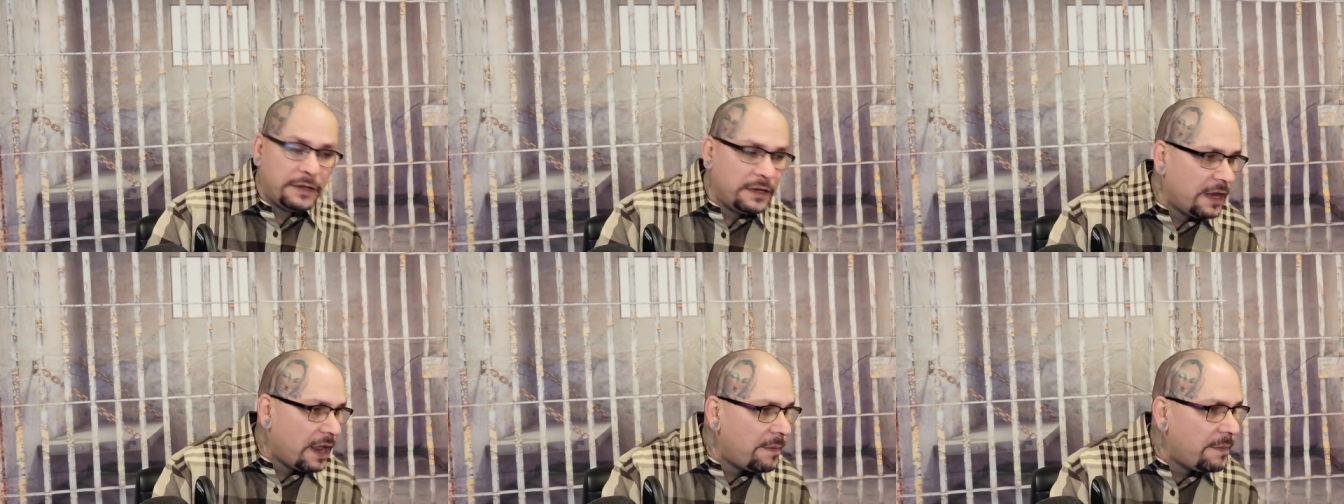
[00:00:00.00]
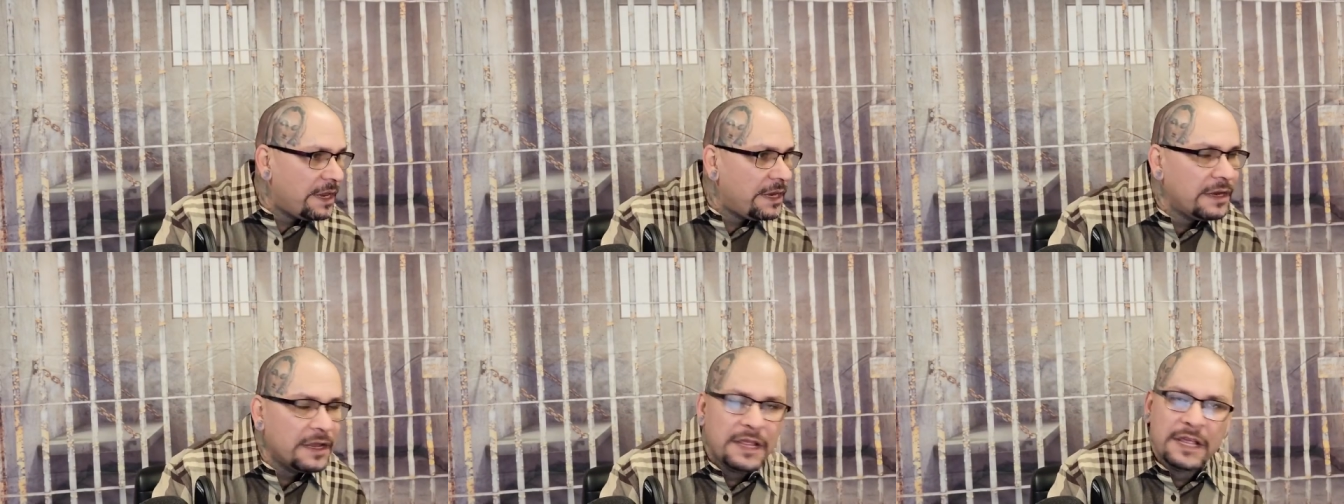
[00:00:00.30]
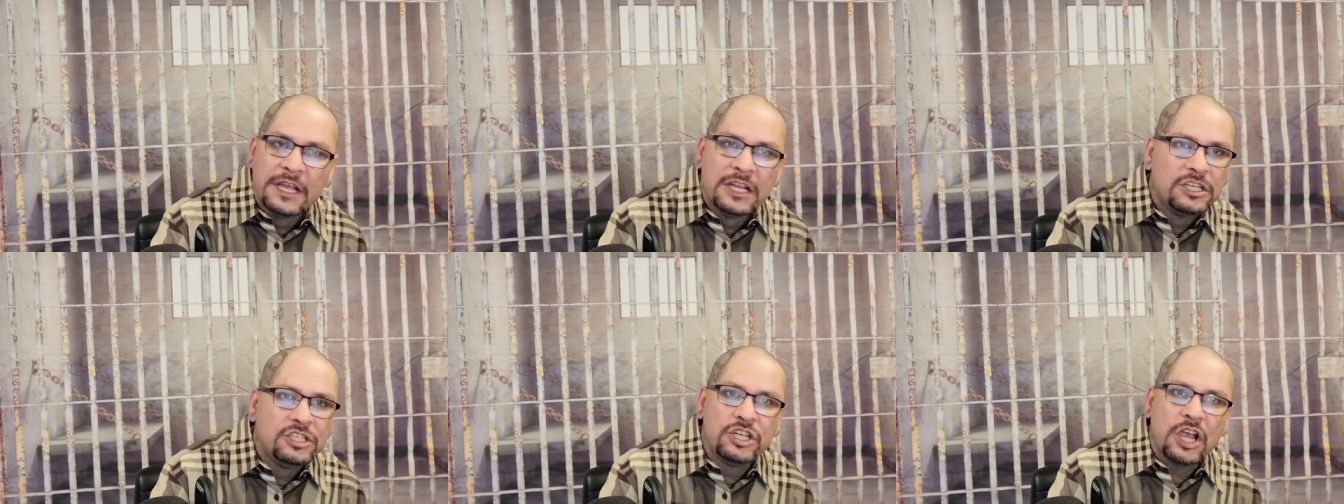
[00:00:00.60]
You know what I mean?
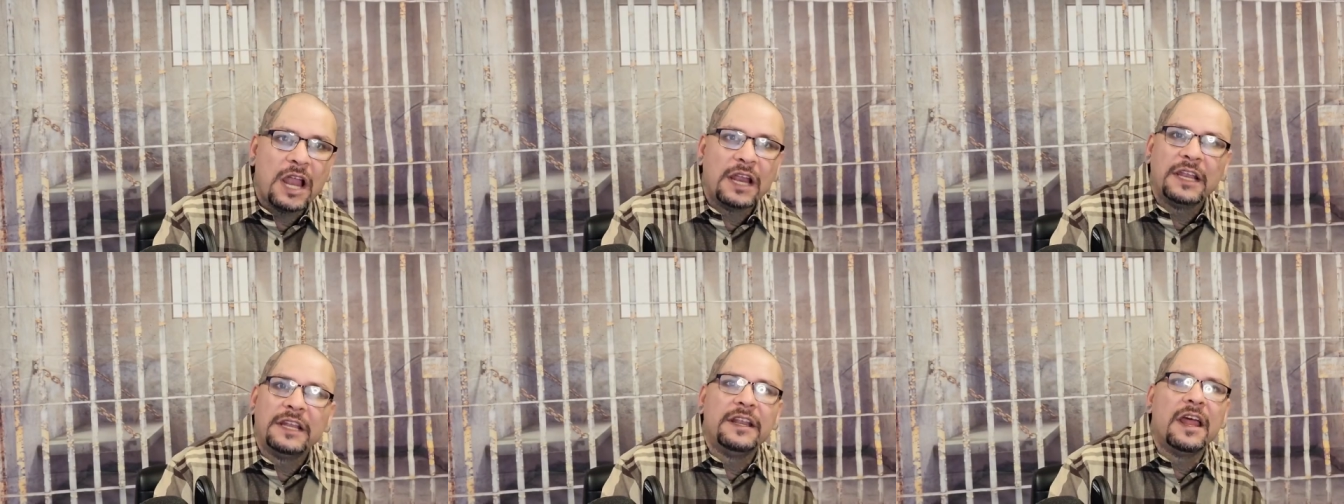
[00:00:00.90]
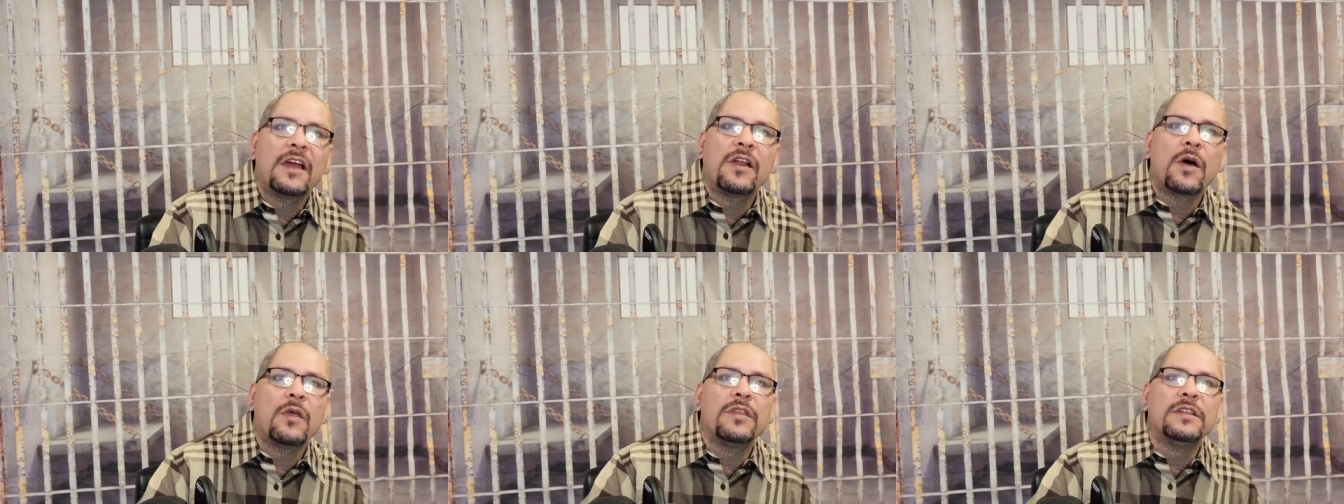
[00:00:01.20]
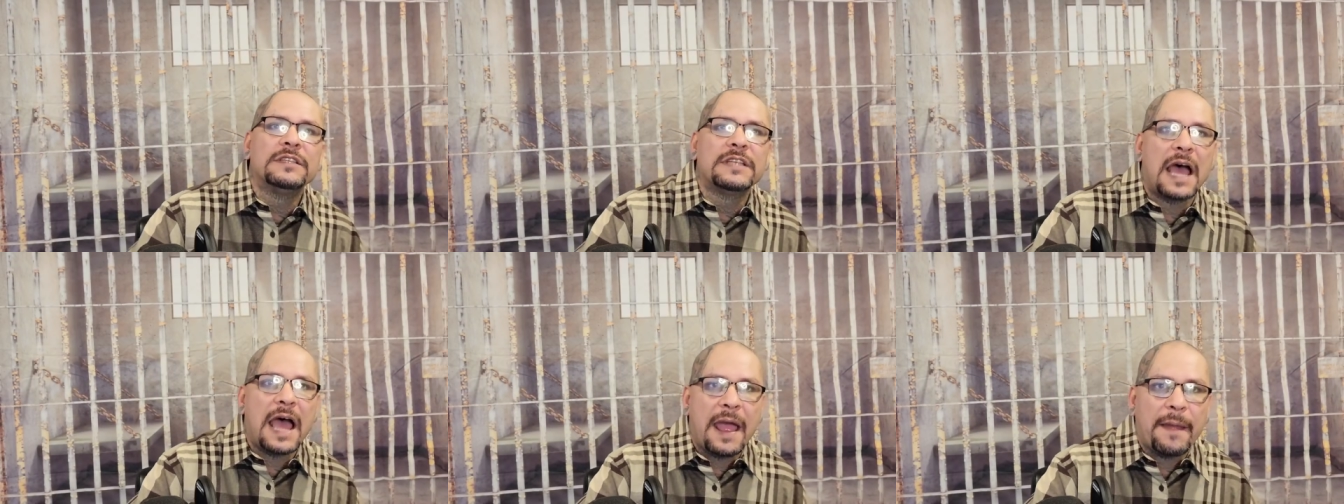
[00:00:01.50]
Charlie, not all the
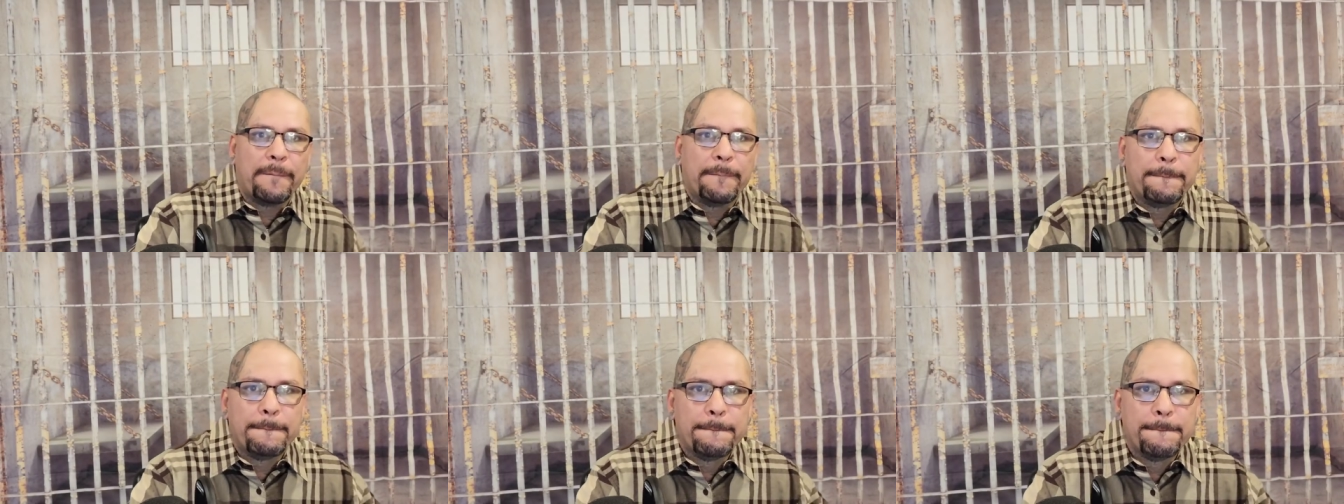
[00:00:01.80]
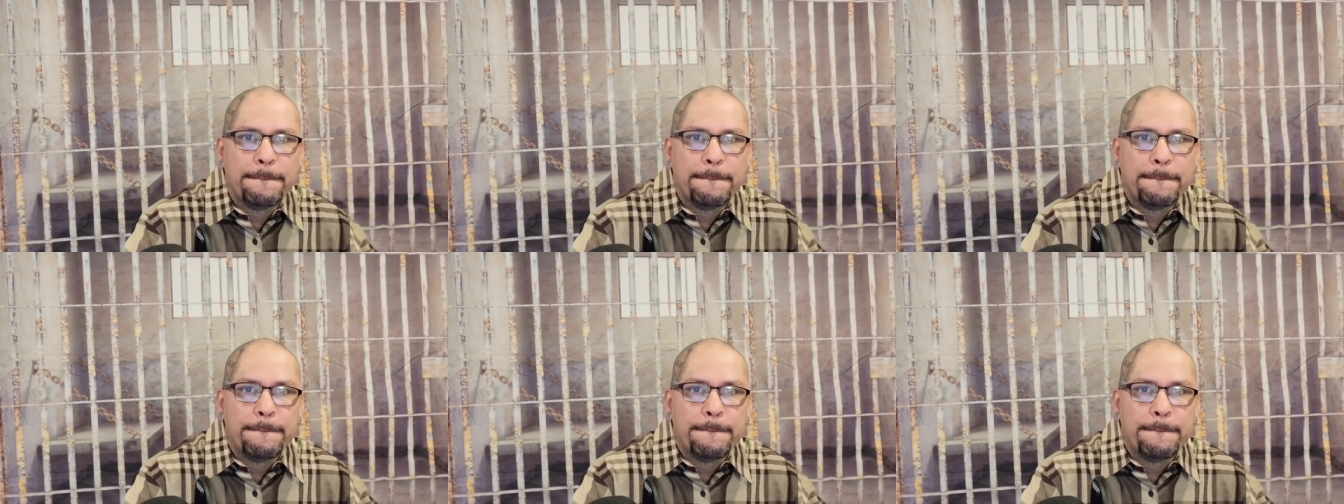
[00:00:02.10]
time.